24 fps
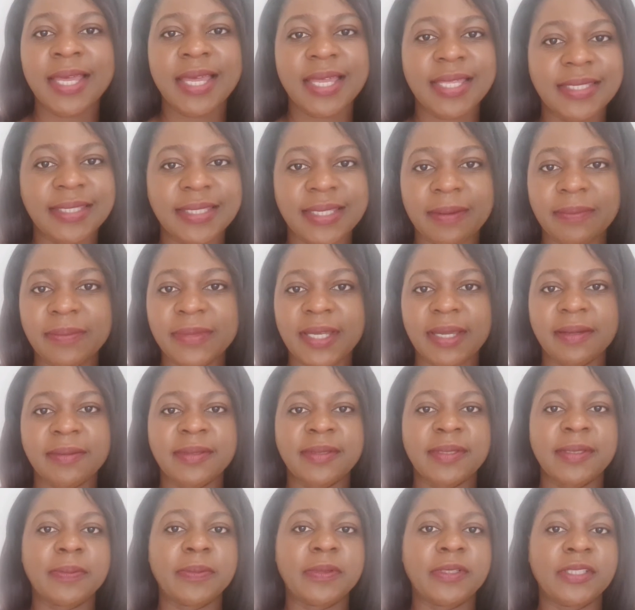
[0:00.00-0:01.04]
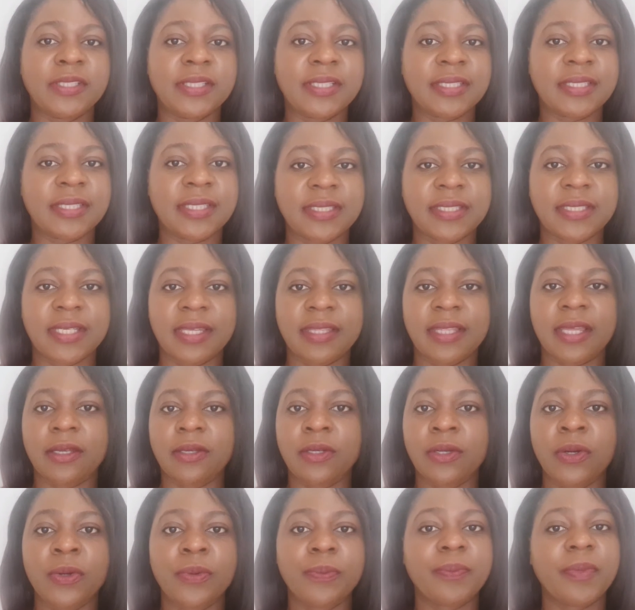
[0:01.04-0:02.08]
And sometimes people just decide that,
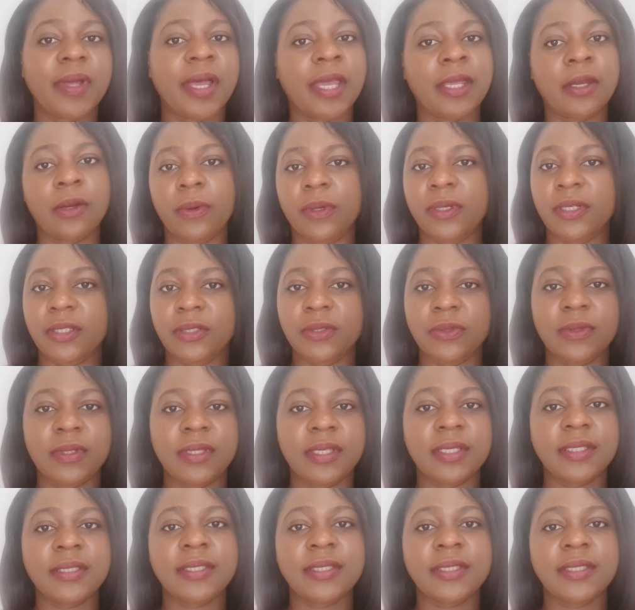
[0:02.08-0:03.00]
no, I don't want to do